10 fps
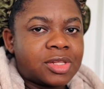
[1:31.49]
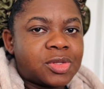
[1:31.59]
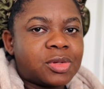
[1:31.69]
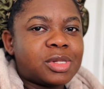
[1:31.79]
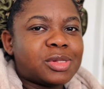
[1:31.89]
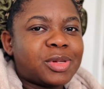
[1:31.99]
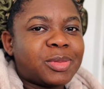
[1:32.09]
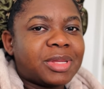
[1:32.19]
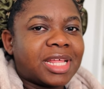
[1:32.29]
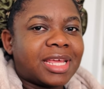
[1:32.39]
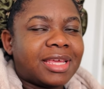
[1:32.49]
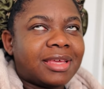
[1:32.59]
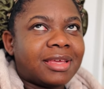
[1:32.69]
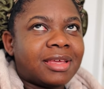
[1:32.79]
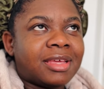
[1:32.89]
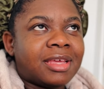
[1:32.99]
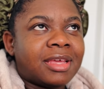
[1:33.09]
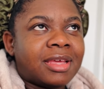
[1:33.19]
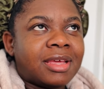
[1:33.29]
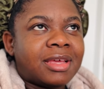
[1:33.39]
So it's gonna be like,
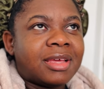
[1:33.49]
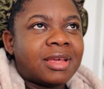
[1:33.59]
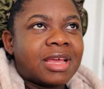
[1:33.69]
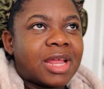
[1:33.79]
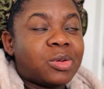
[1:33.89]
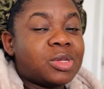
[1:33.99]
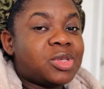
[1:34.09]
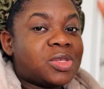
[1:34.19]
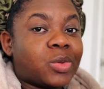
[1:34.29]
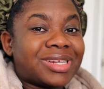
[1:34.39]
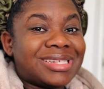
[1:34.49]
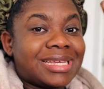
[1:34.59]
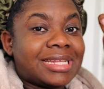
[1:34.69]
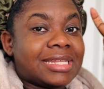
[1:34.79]
I don't wanna use the word date